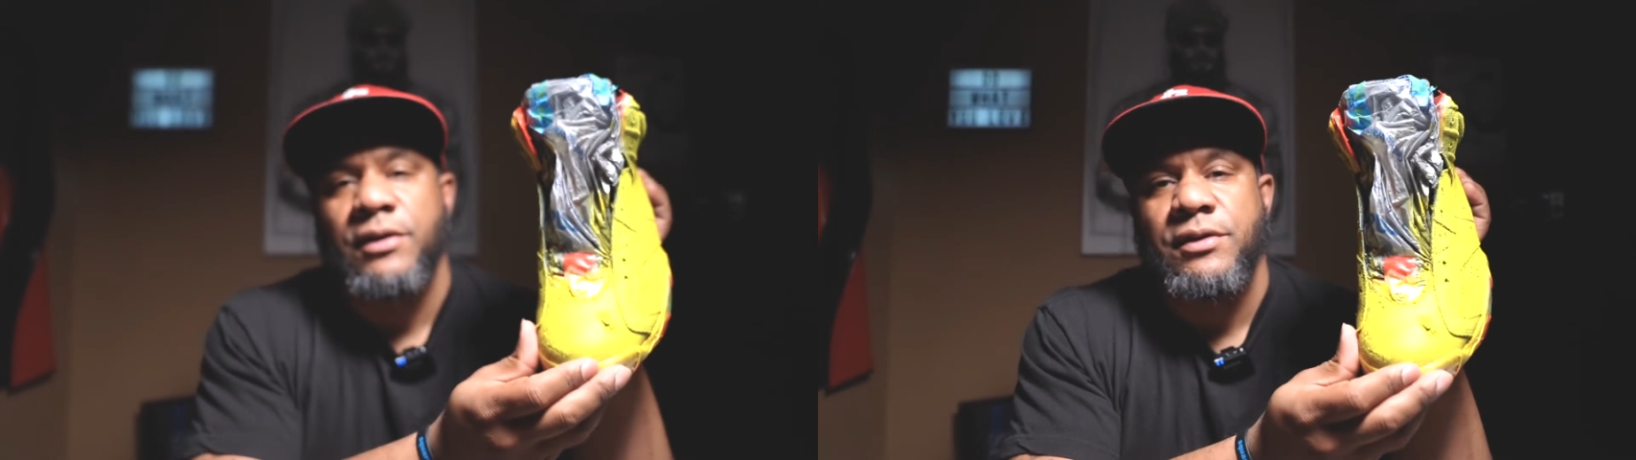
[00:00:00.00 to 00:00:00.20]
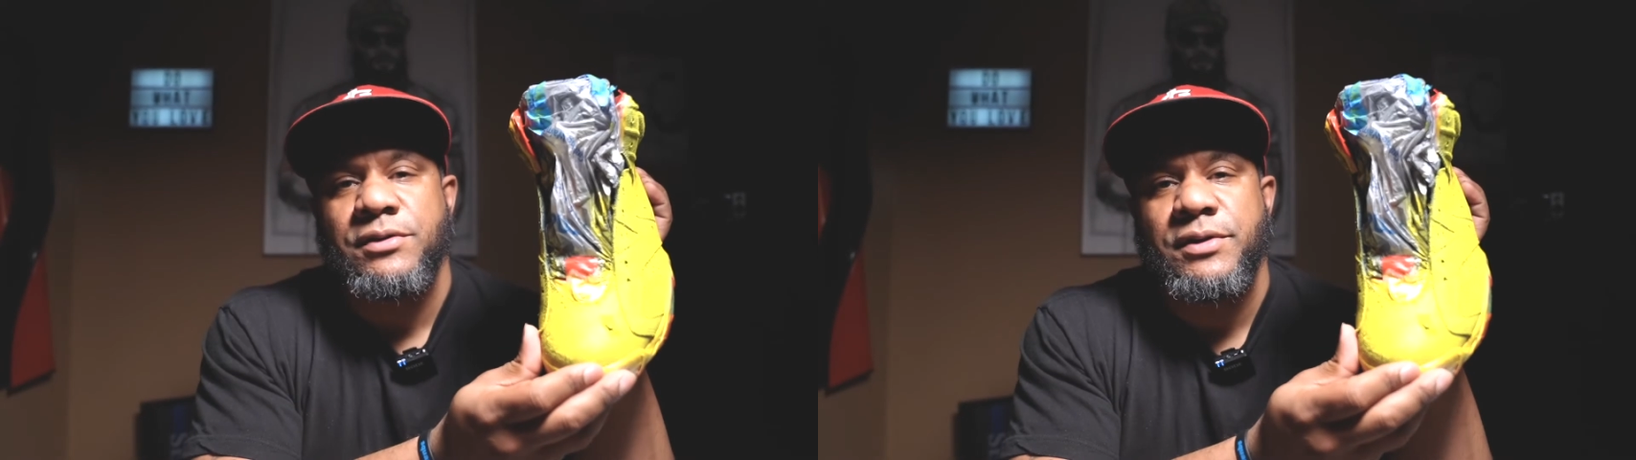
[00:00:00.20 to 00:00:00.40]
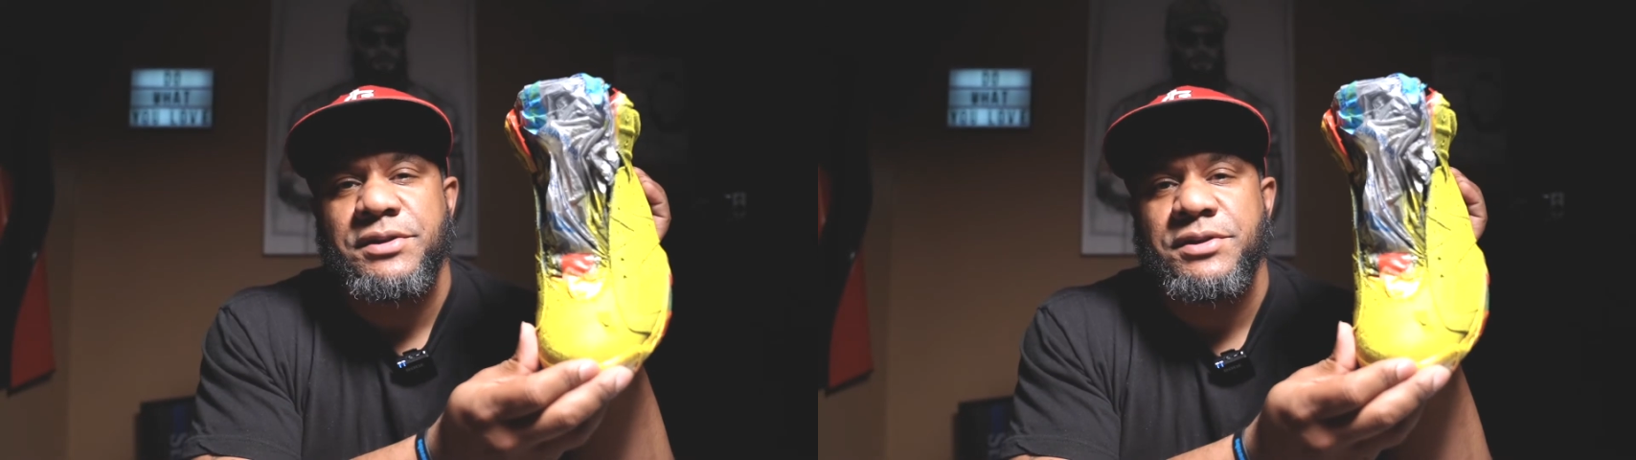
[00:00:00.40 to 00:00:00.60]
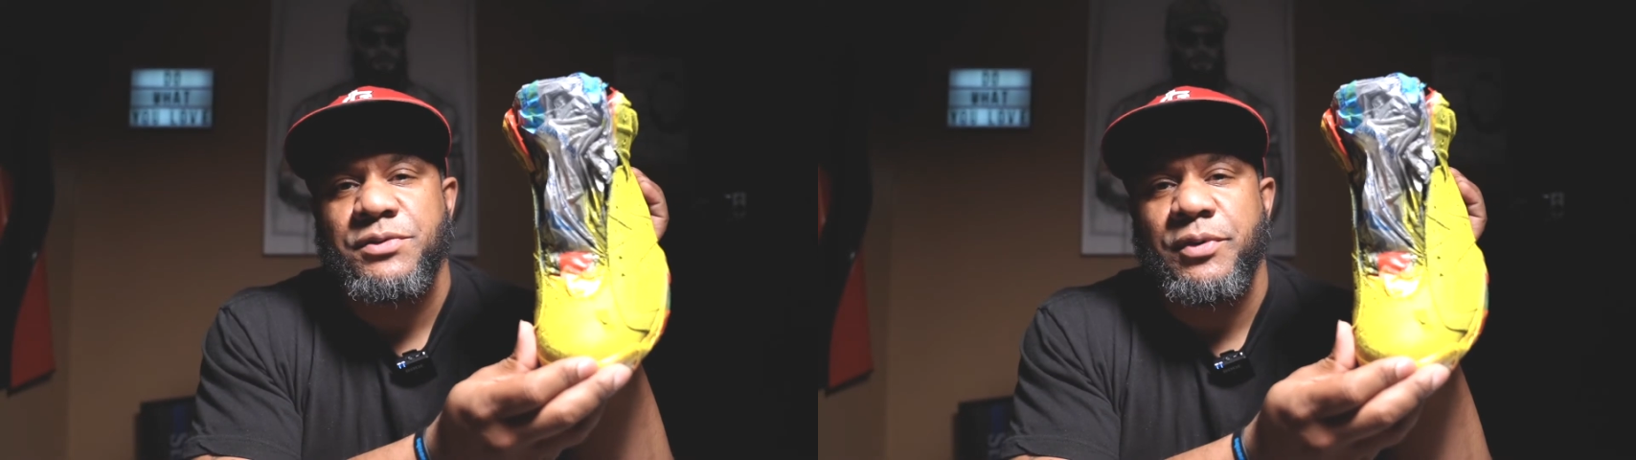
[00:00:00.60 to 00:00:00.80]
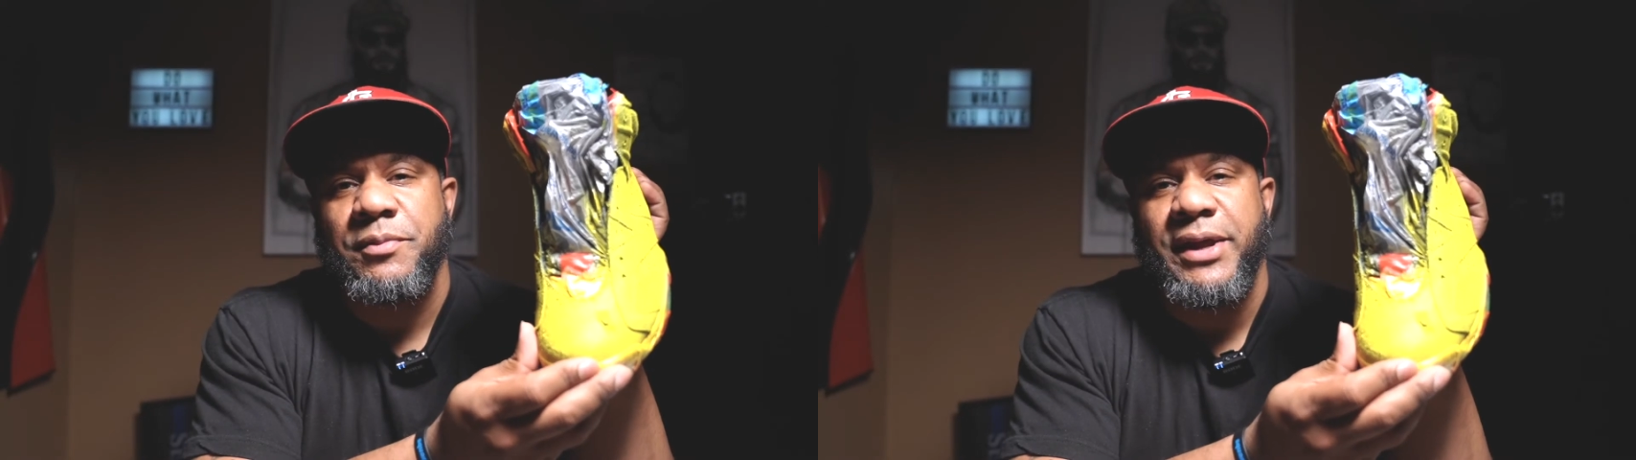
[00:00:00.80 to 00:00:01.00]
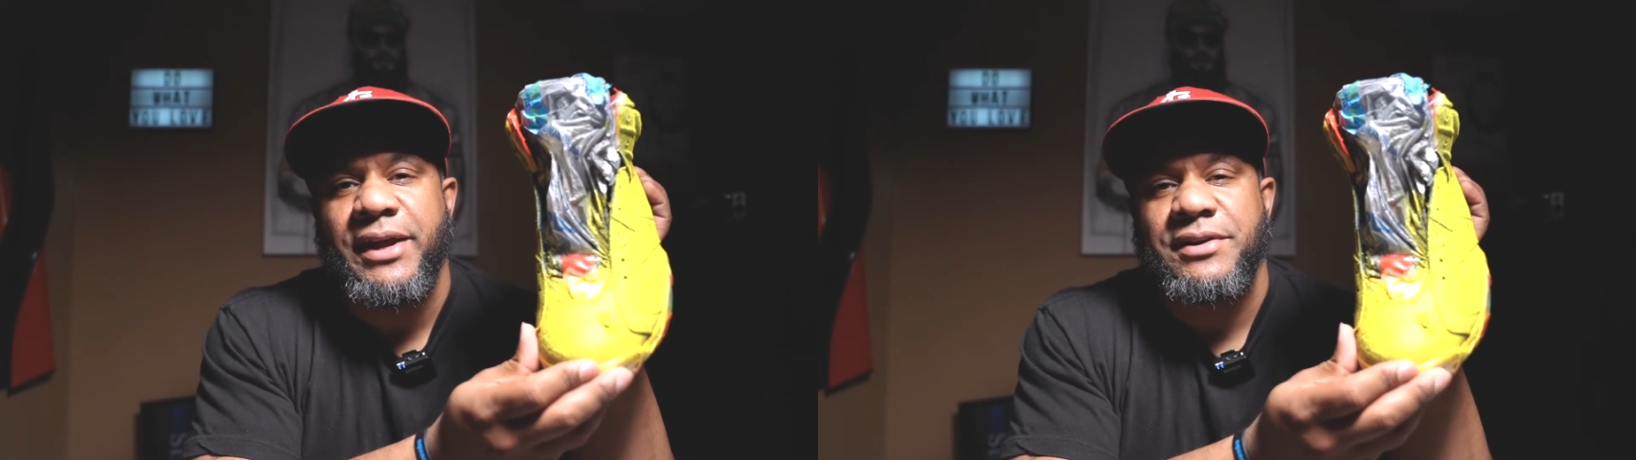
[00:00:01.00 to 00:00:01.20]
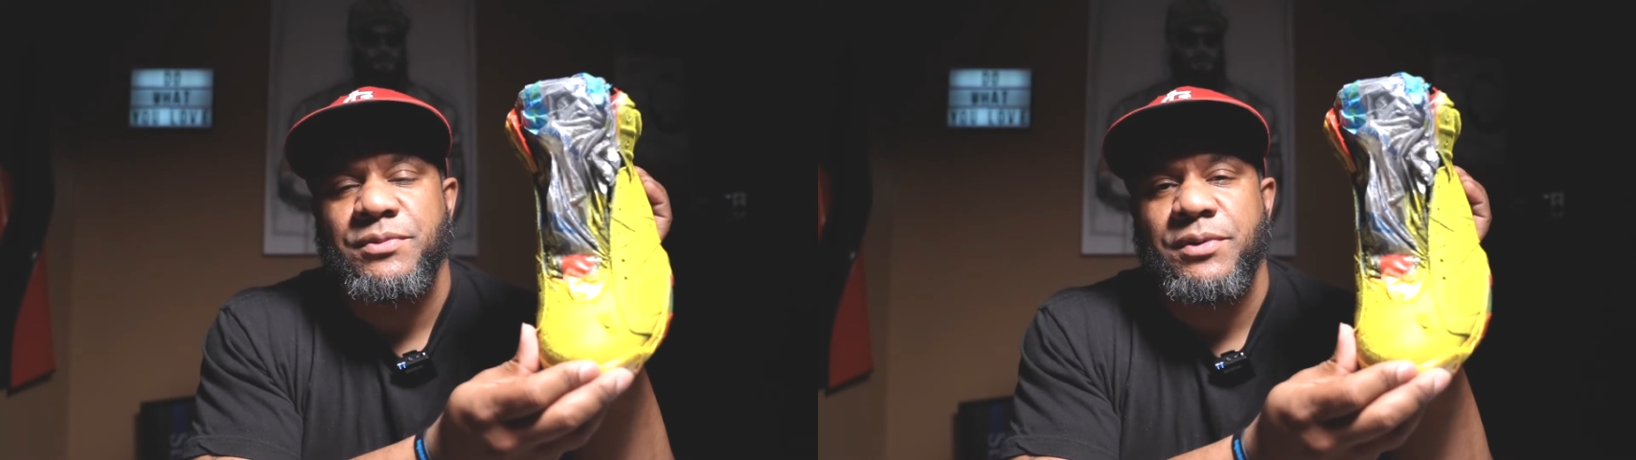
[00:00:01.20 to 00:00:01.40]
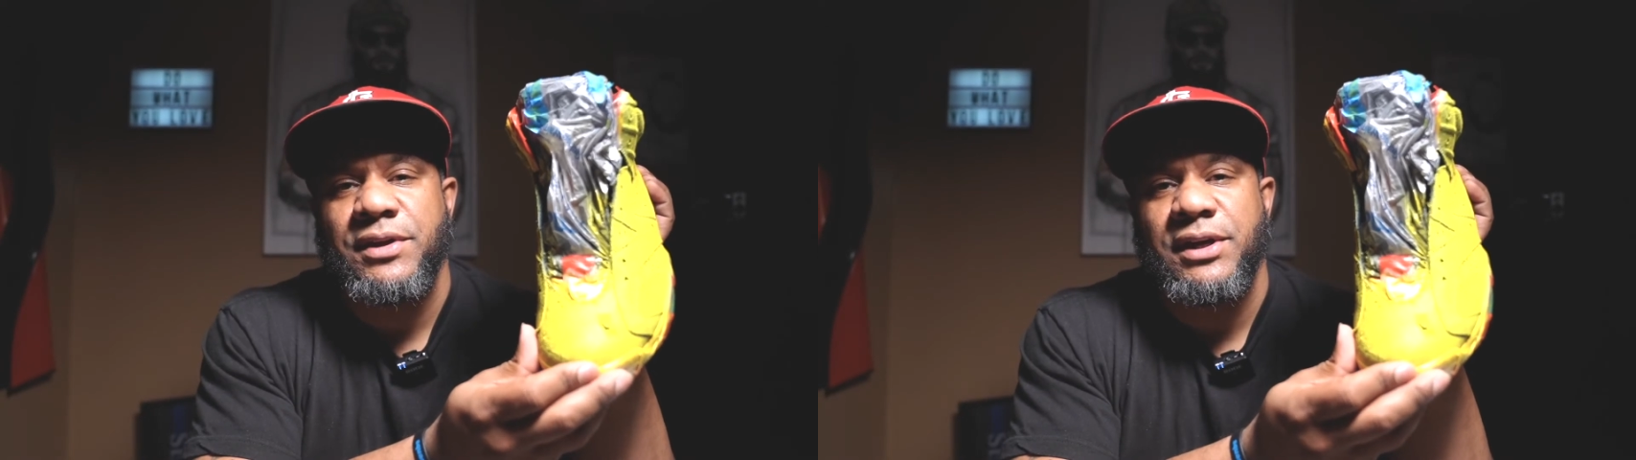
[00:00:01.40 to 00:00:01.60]
So that's just one pass
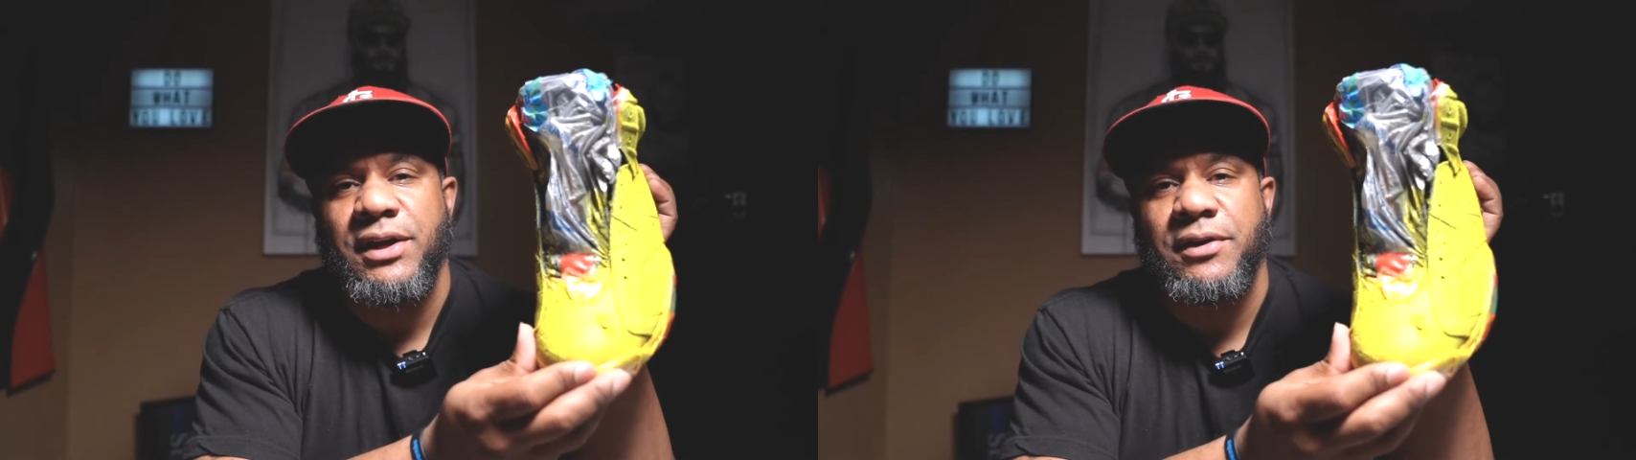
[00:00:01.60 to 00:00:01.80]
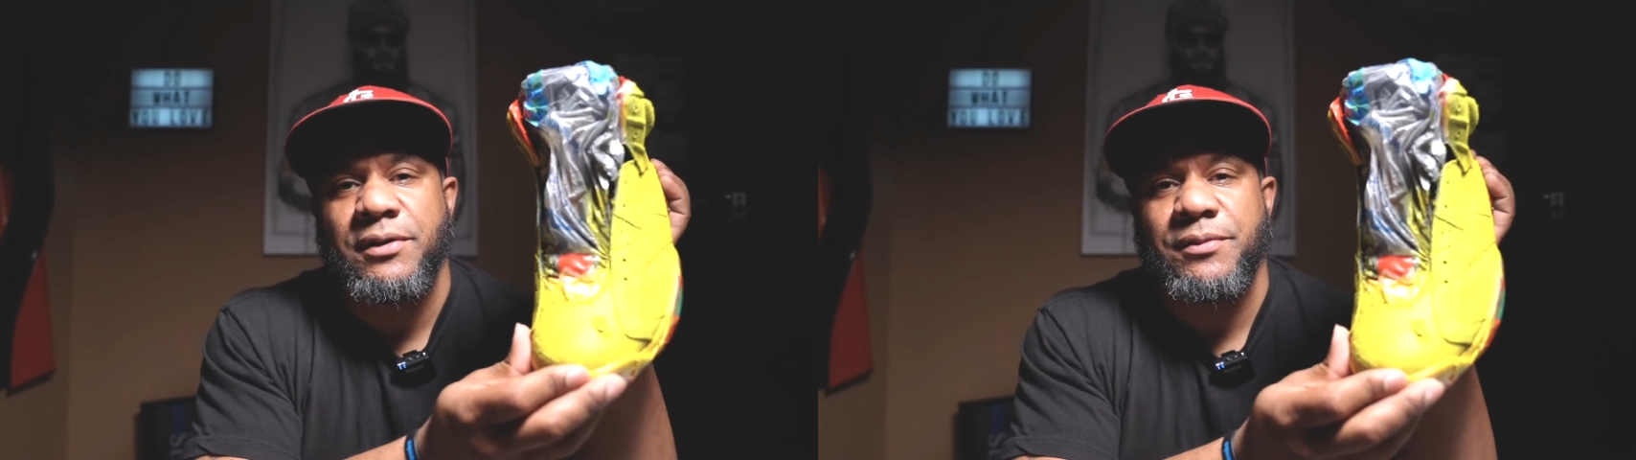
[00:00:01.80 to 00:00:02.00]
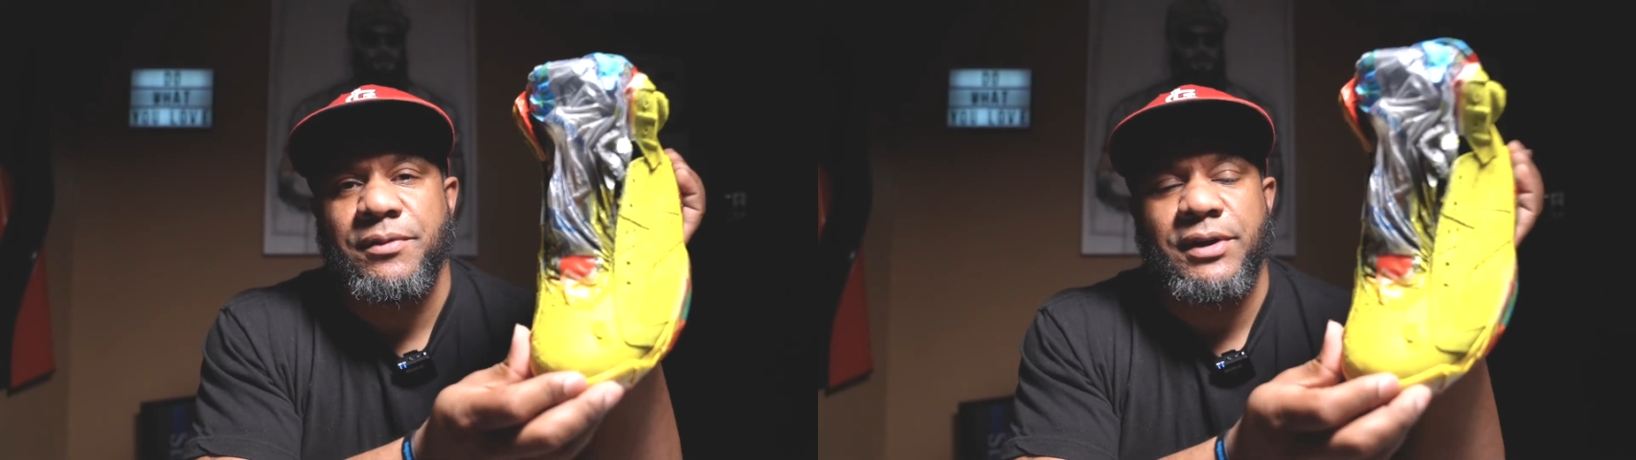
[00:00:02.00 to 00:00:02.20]
with the yellow.